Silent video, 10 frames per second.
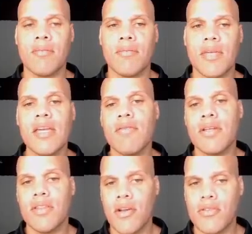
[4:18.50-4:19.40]
even in
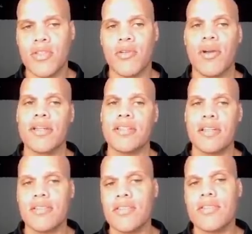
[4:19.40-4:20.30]
their generation, I
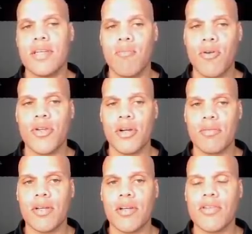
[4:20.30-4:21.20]
shouldn't say more young
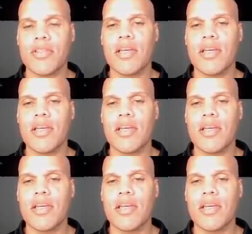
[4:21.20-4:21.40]
players,